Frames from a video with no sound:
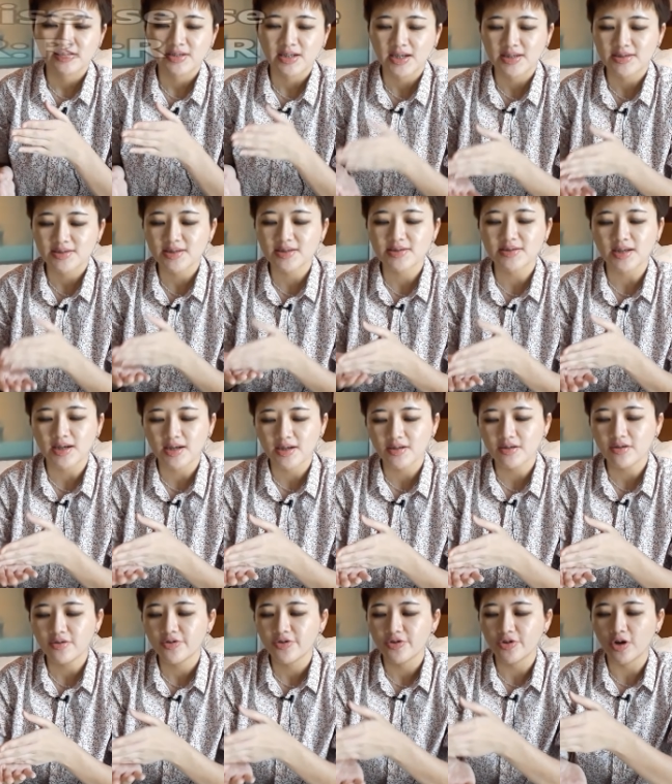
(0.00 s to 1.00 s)
chances
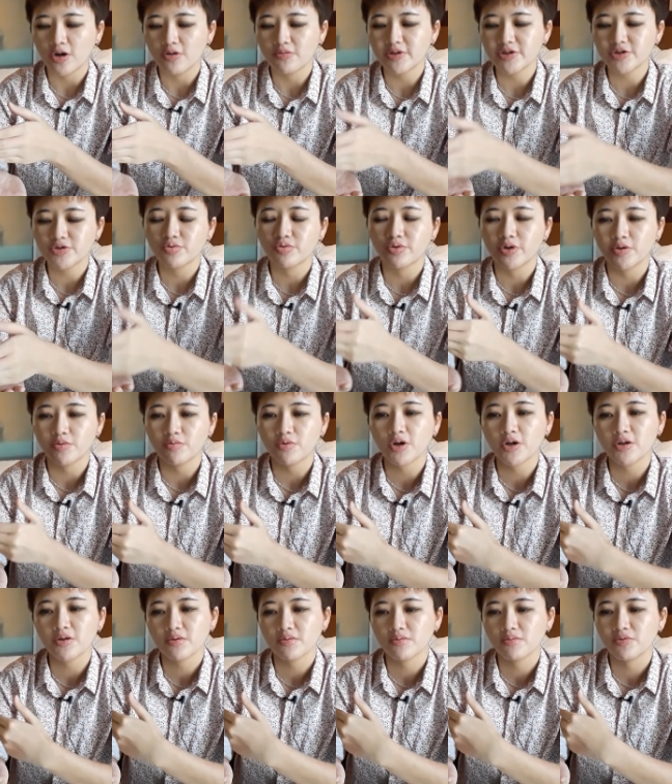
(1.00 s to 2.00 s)
are your risk to
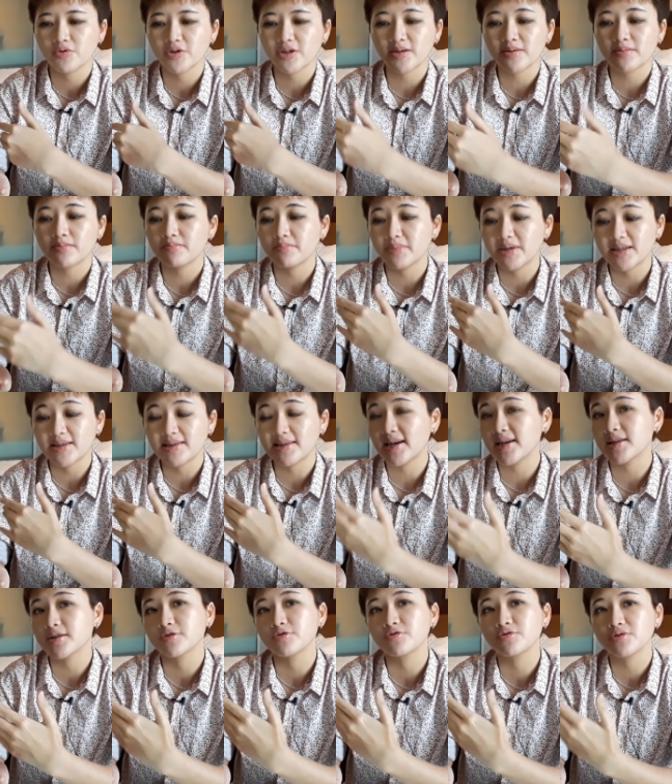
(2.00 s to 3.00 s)
reward wouldn't be
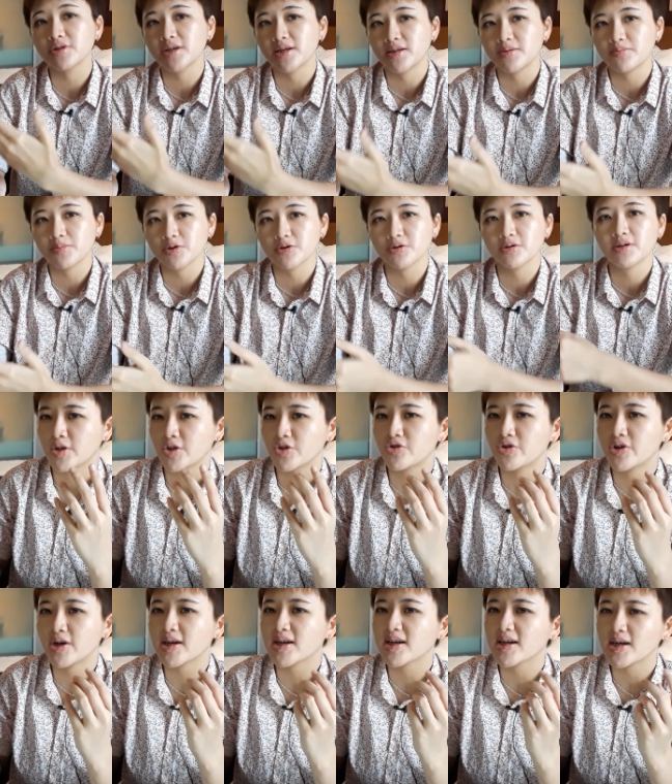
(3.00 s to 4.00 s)
that good anymore.
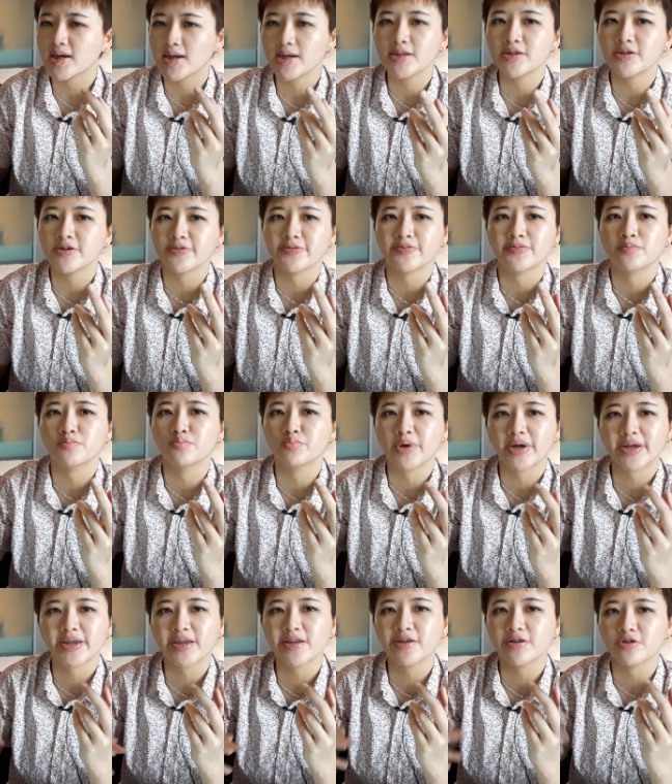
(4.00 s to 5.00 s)
You are kind of
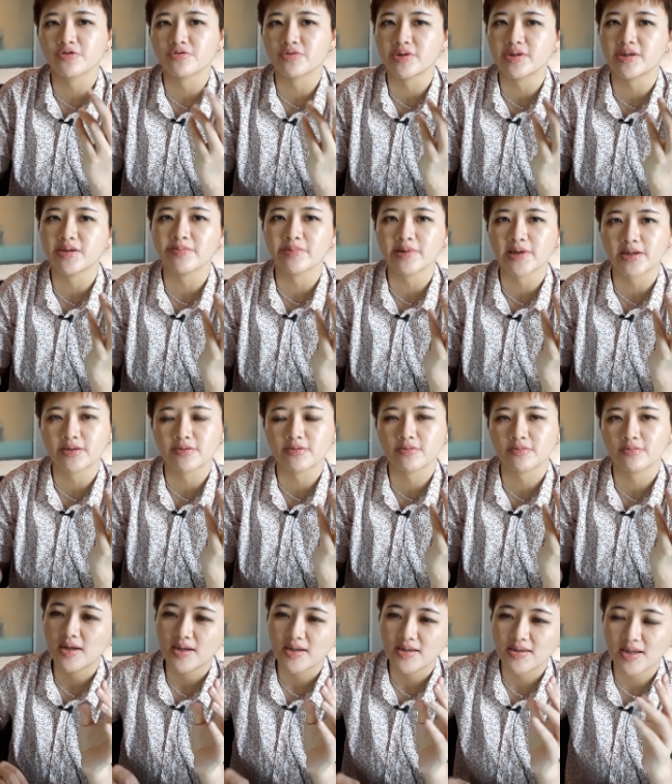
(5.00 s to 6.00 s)
breaking your trading
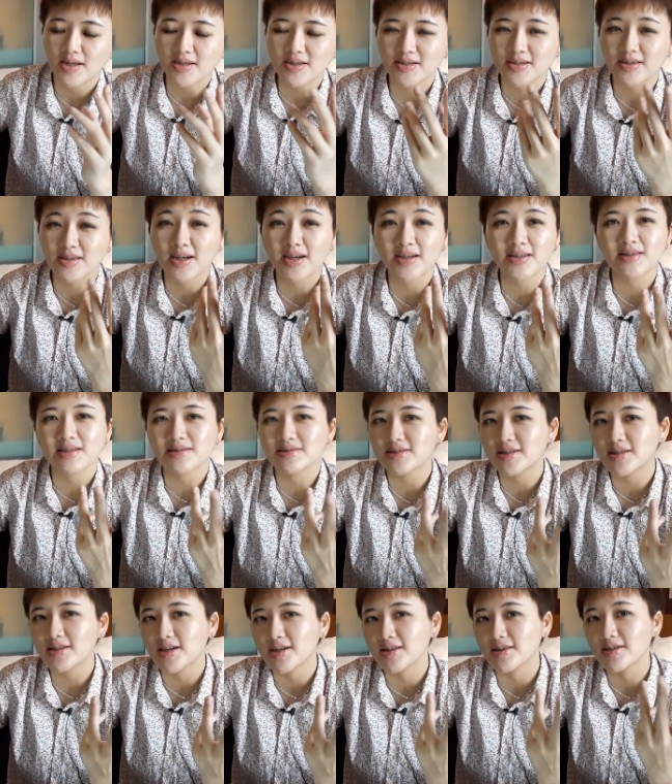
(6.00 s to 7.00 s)
plan. Then a 9th
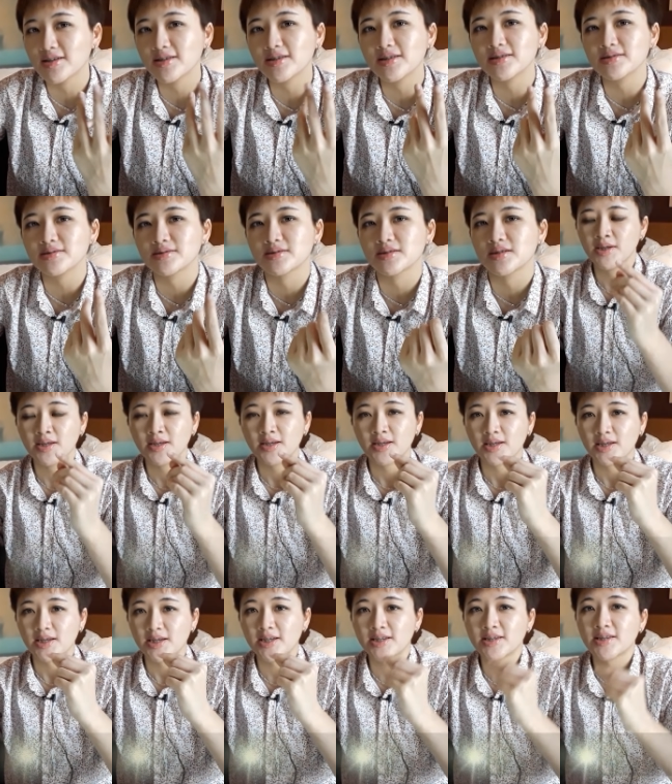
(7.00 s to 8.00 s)
lesson I learned is,
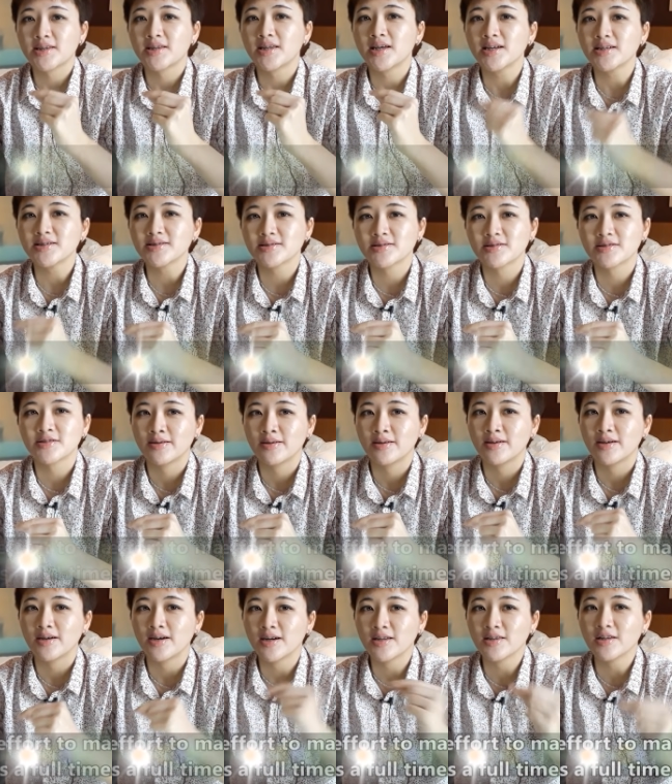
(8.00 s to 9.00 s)
it takes
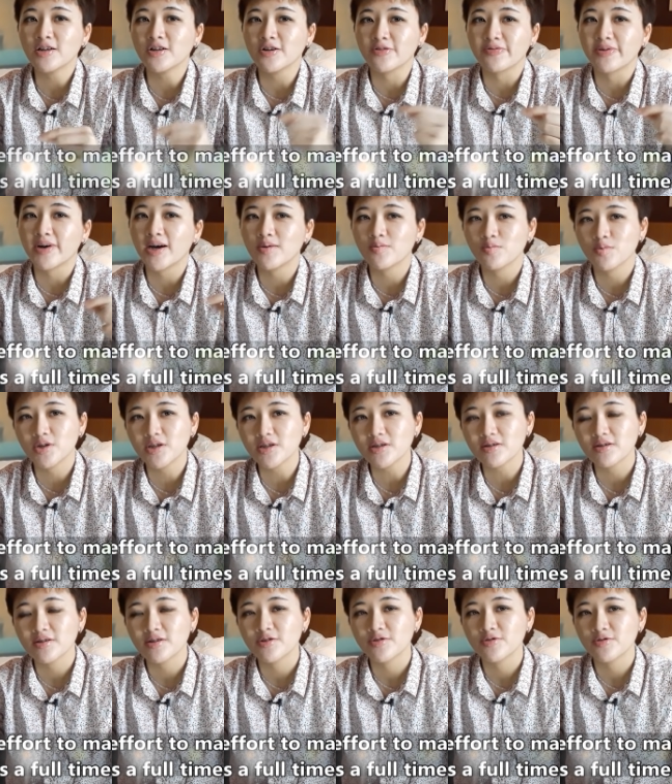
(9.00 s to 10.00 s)
a lot of hard
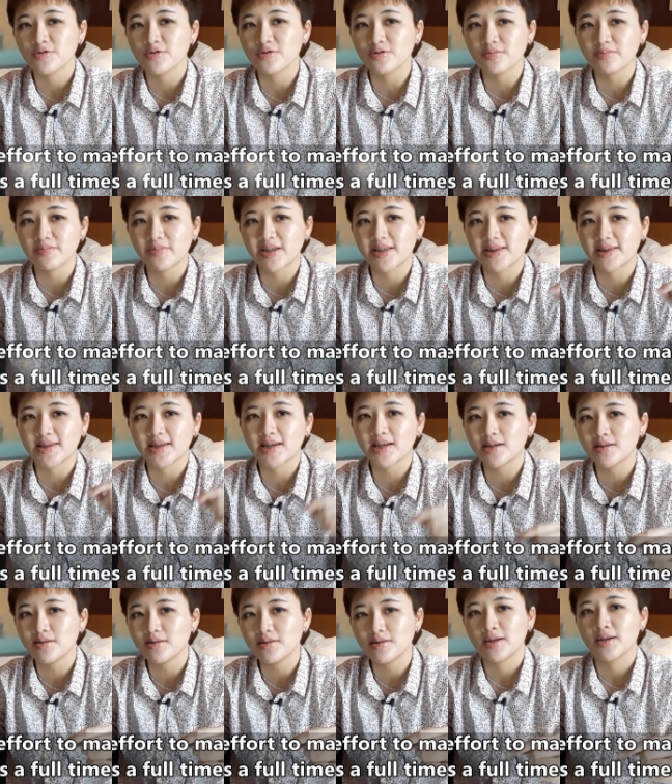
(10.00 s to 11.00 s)
work to
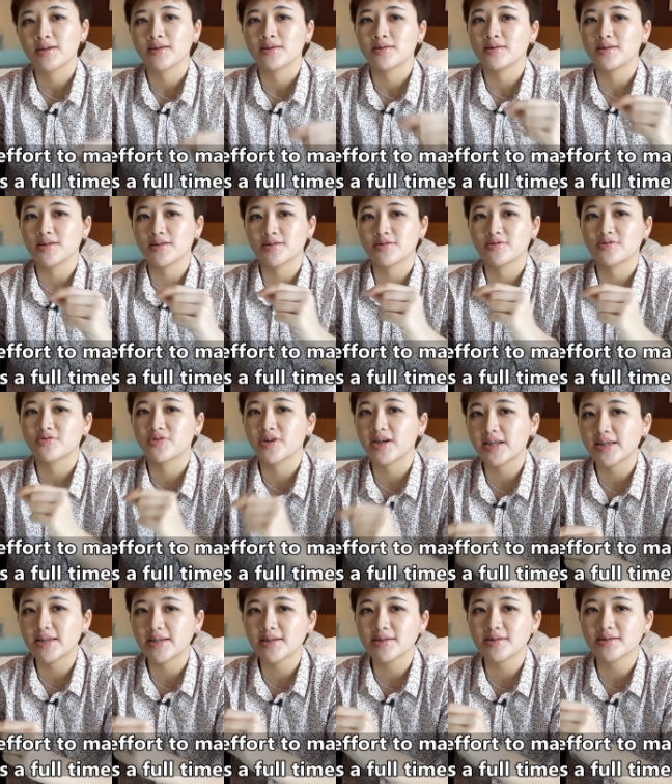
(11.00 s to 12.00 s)
maintain the
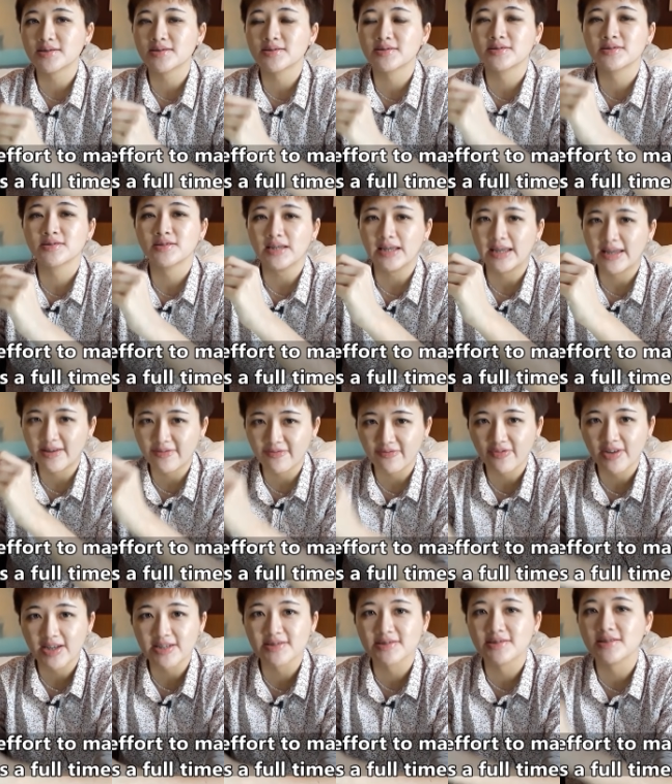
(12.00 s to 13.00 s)
trader's
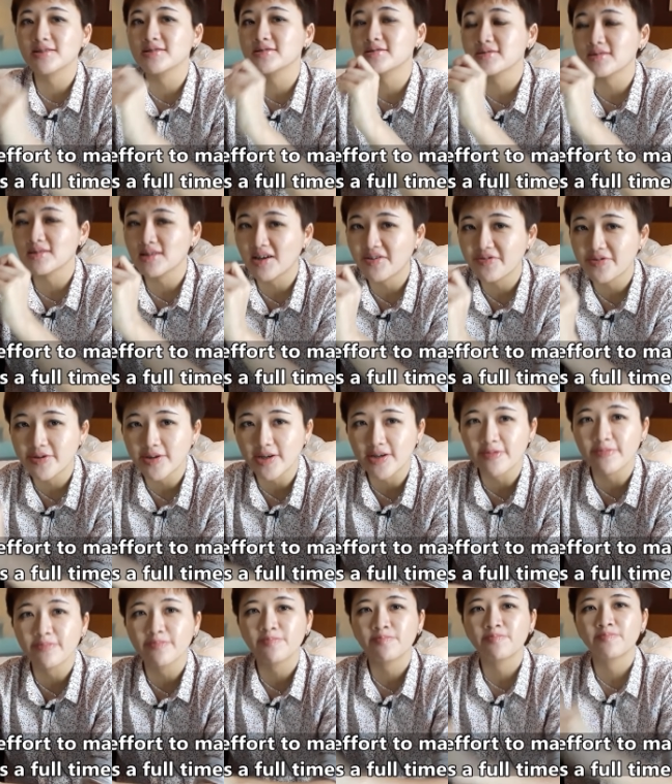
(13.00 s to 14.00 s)
investor's
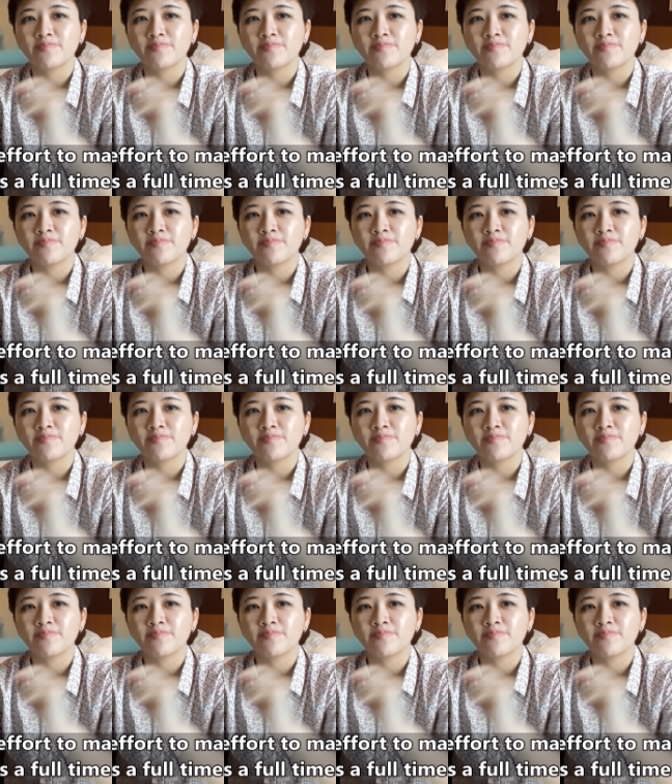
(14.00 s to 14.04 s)
lifestyle.